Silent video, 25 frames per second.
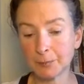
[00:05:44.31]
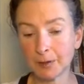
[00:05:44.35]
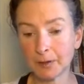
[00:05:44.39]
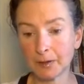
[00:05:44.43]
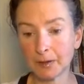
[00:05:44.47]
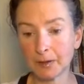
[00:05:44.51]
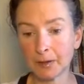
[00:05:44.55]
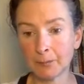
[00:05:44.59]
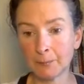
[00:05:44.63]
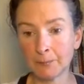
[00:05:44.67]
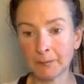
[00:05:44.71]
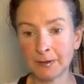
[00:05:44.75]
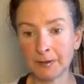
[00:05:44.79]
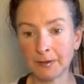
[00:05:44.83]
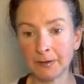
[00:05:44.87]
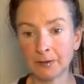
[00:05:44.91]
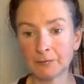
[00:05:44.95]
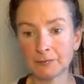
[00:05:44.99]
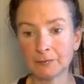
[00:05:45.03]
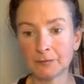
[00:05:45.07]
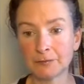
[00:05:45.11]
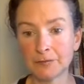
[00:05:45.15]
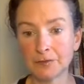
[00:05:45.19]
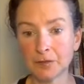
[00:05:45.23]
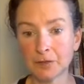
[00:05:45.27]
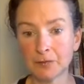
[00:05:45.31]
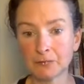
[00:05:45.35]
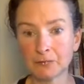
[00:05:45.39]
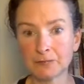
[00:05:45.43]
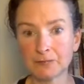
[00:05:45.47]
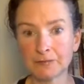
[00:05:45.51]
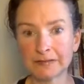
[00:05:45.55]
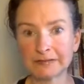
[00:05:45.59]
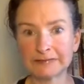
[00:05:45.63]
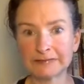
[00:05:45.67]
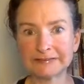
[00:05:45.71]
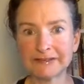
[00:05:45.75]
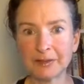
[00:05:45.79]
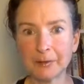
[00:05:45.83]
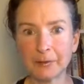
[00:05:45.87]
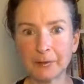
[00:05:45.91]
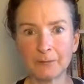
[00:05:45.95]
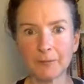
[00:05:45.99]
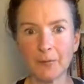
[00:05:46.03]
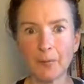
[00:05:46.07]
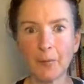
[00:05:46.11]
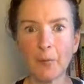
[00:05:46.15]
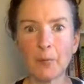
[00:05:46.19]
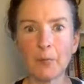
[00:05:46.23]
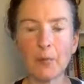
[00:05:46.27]
But I mean, if you don't fancy
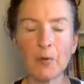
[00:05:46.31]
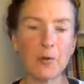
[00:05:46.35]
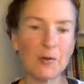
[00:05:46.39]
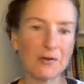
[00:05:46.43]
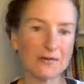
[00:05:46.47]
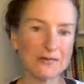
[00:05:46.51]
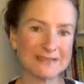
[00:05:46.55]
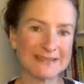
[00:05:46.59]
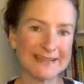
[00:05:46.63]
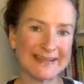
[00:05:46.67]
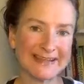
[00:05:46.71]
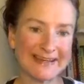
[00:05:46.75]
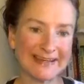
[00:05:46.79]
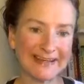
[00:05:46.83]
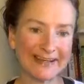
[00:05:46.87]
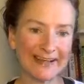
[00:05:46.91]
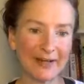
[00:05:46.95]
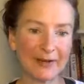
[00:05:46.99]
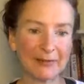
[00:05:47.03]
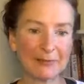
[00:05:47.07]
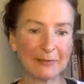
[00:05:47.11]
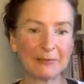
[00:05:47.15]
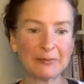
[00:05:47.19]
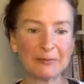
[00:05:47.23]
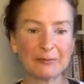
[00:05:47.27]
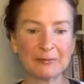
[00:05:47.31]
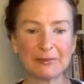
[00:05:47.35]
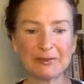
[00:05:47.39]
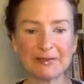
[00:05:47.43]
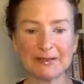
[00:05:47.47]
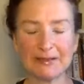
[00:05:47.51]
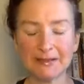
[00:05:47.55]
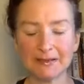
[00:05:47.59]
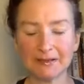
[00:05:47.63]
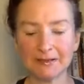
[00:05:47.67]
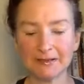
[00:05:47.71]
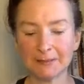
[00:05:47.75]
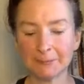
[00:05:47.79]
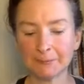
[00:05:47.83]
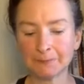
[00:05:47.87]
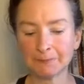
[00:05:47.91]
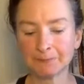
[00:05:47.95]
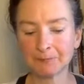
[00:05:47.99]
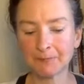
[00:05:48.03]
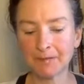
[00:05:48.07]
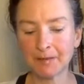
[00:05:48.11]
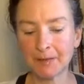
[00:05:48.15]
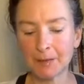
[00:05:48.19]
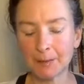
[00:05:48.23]
going the whole hog and taking it out completely,